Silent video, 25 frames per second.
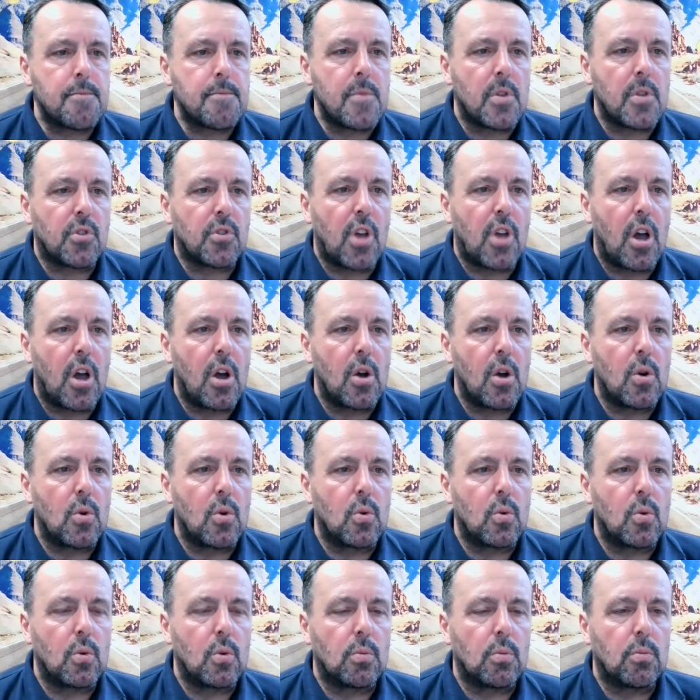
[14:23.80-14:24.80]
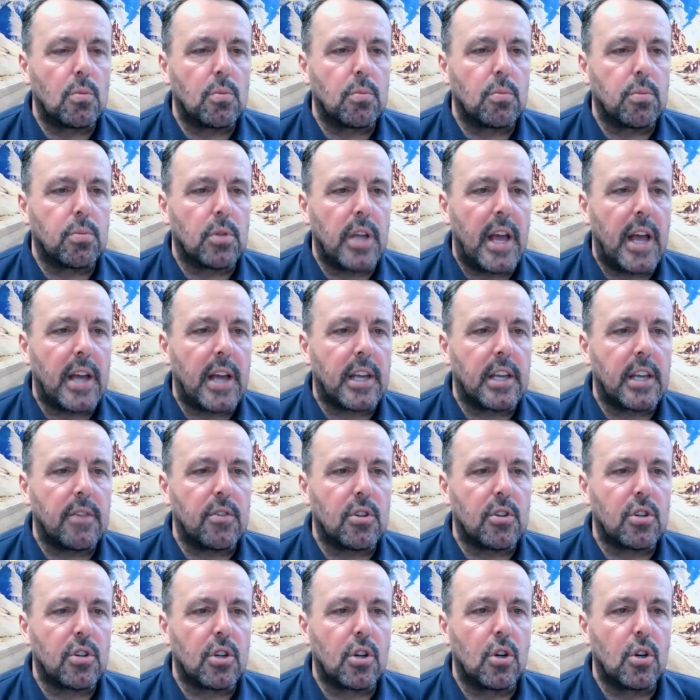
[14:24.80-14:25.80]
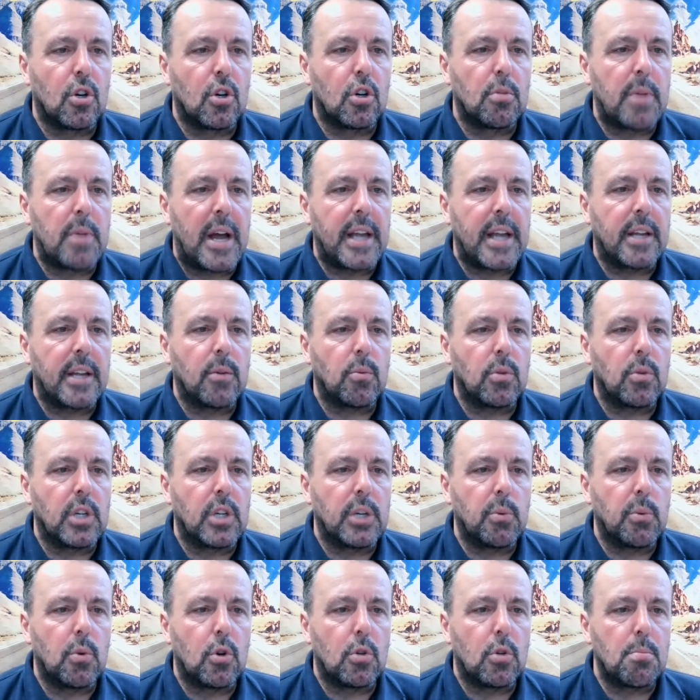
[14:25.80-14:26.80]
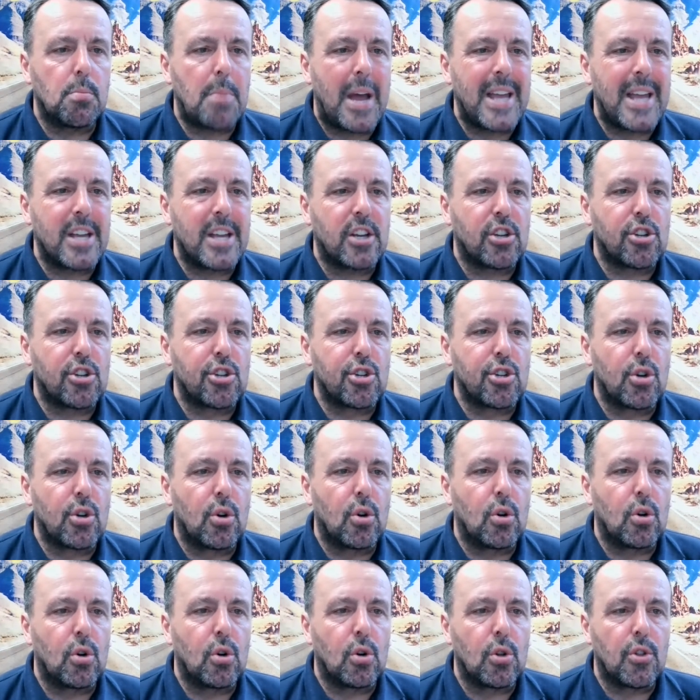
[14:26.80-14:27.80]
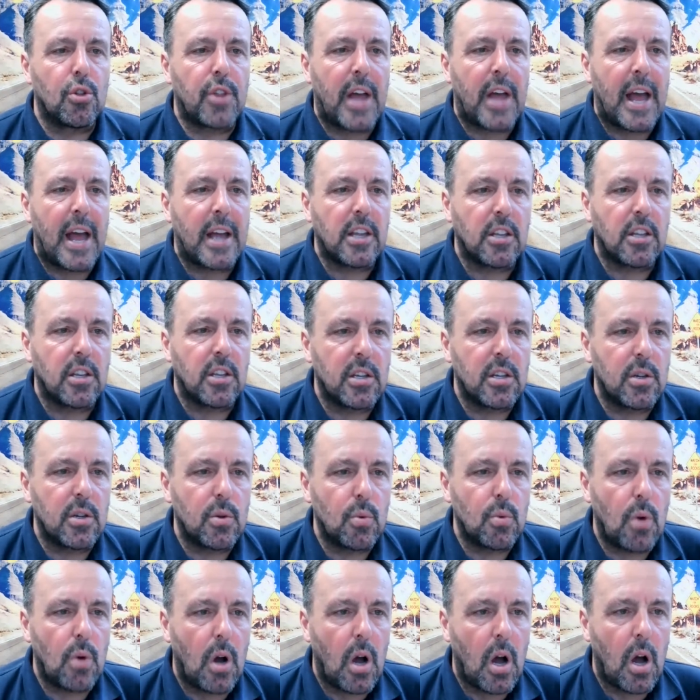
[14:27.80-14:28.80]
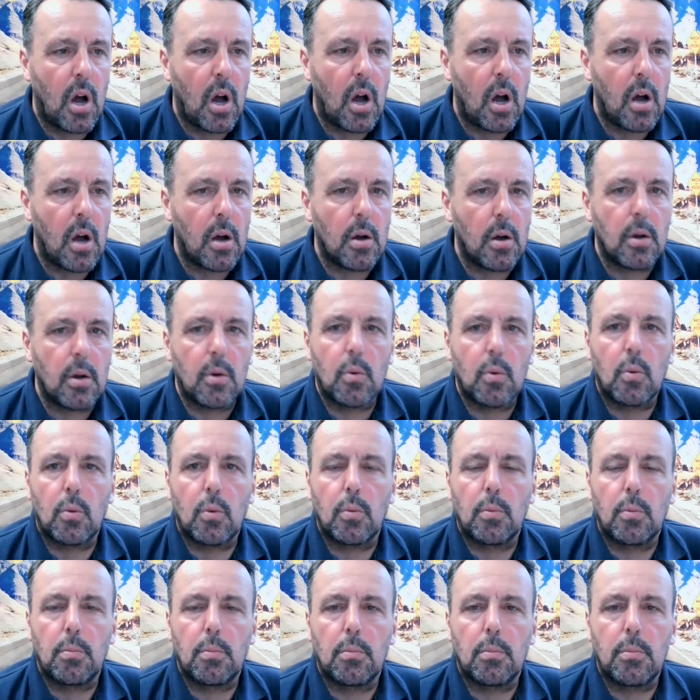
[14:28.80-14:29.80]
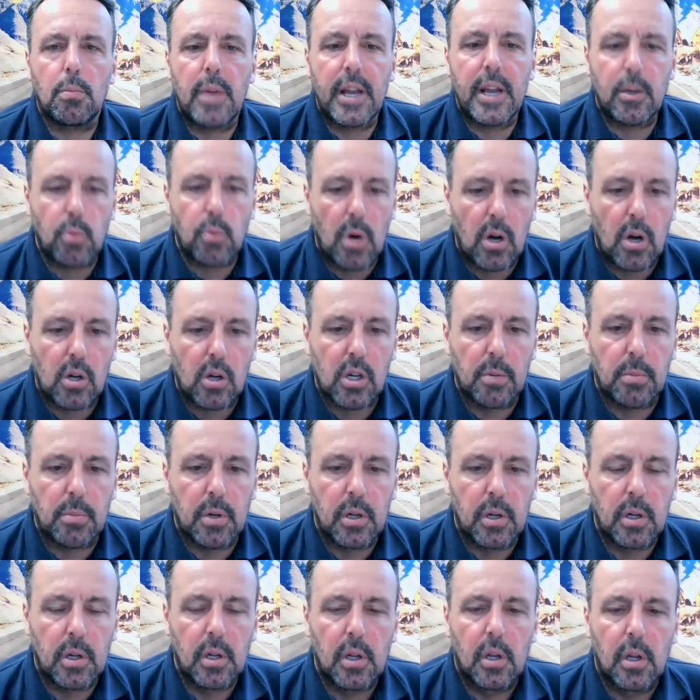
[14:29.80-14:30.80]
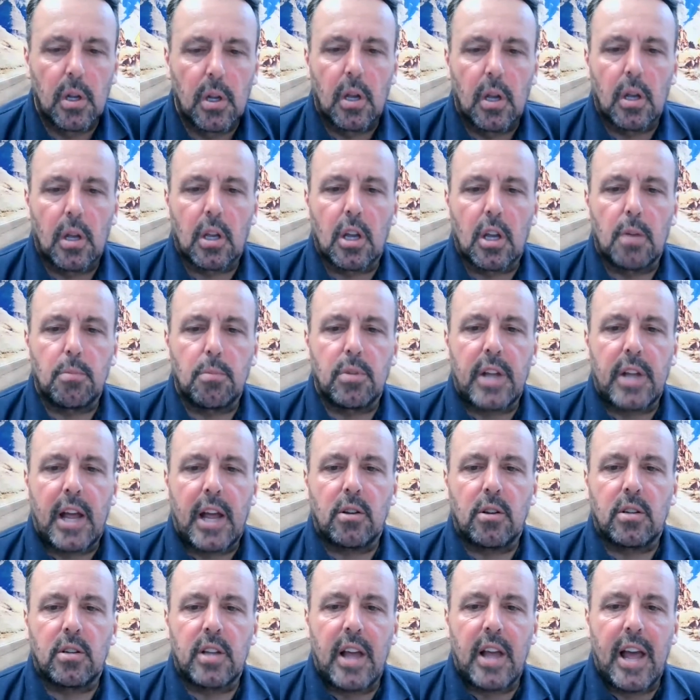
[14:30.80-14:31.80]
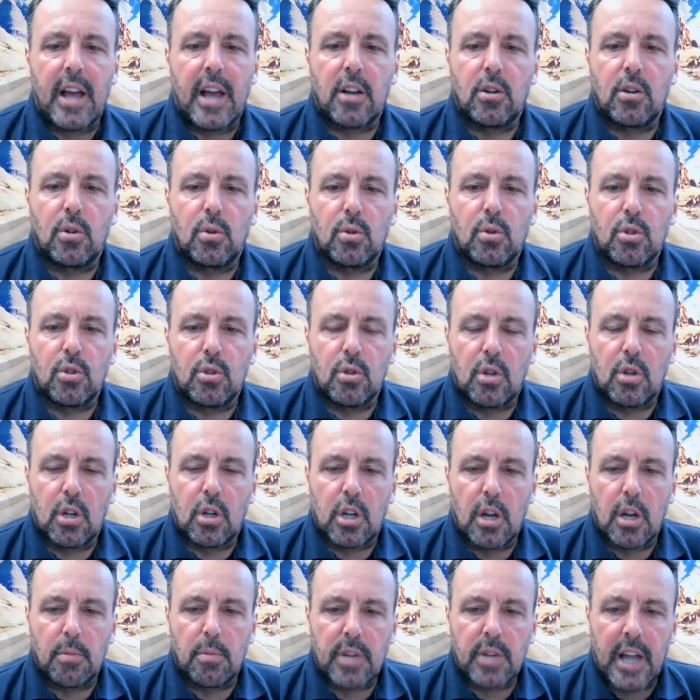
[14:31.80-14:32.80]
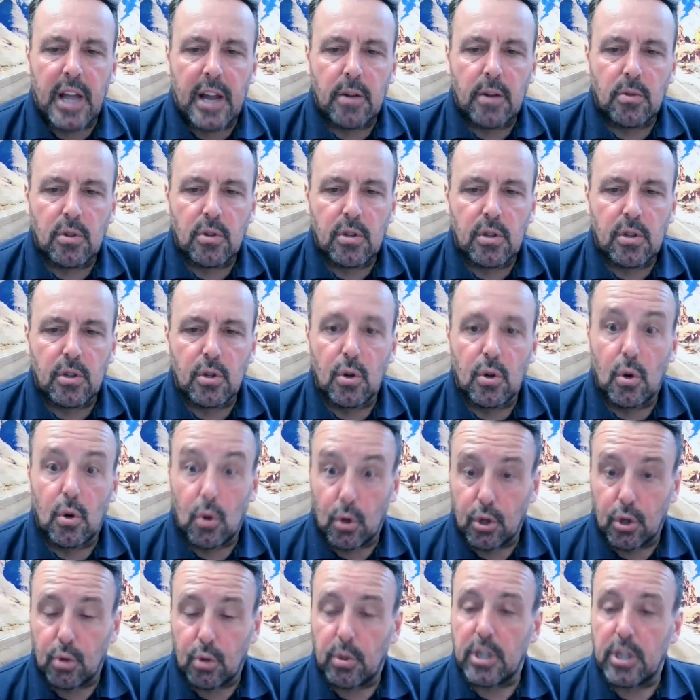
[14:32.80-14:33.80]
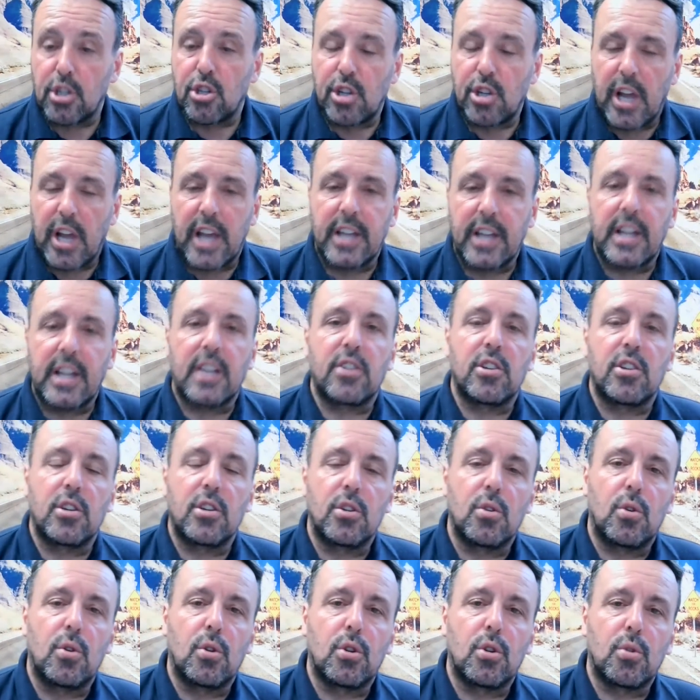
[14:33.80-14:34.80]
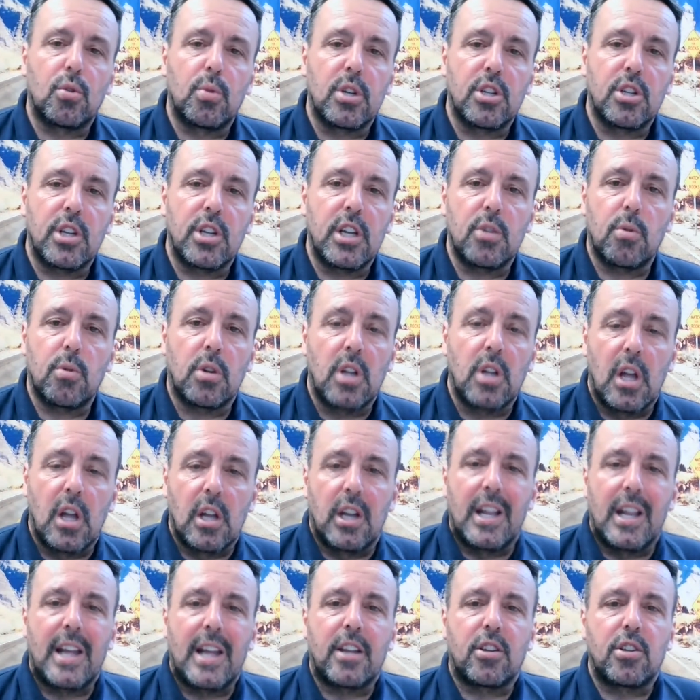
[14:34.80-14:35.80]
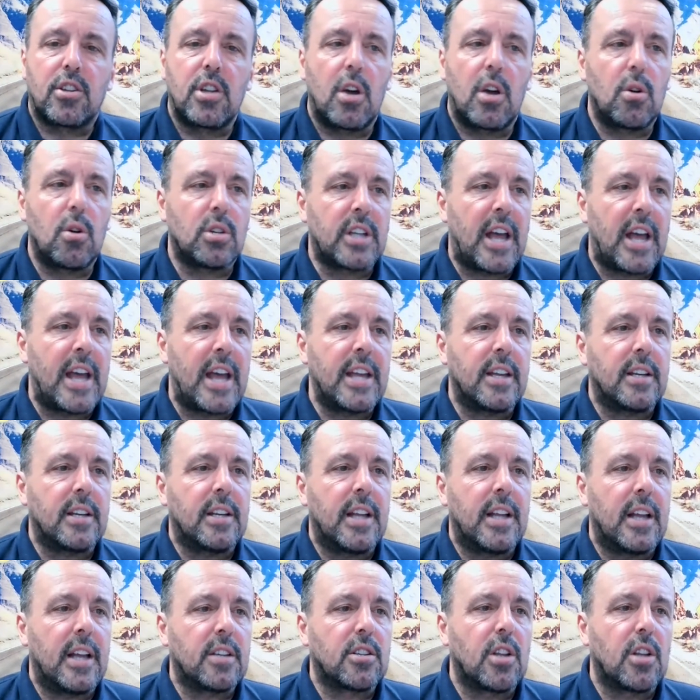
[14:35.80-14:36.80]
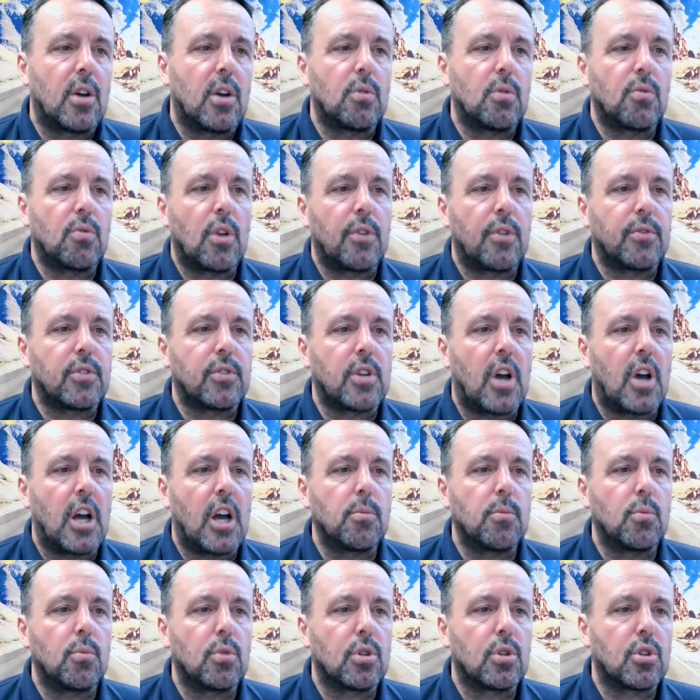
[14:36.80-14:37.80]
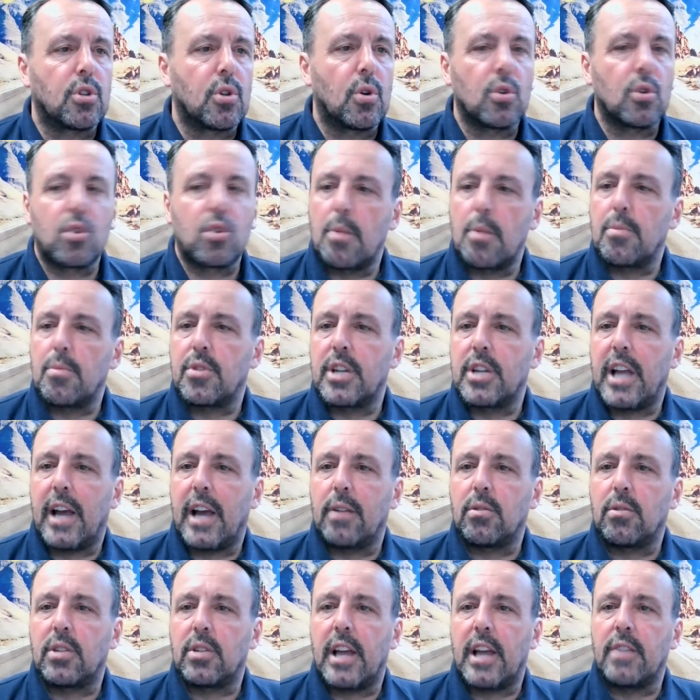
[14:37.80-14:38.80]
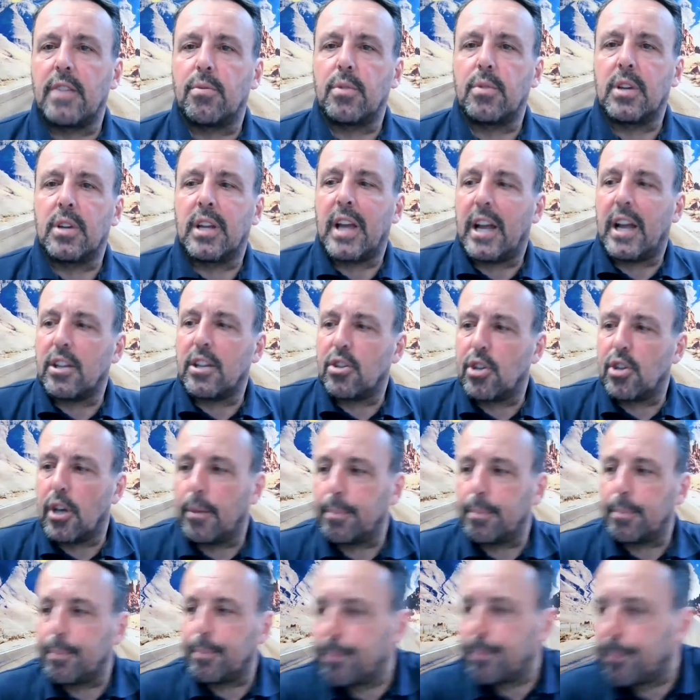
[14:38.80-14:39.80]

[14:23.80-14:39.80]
So, yeah, give us a call, mate. We will make sure that you are made welcome. Come down to Eccles. You can come down to Northwich, J&S at Northwich, either one. Let us know a date. Let us know a rough time. We'll sort something out, Dave, and catch up.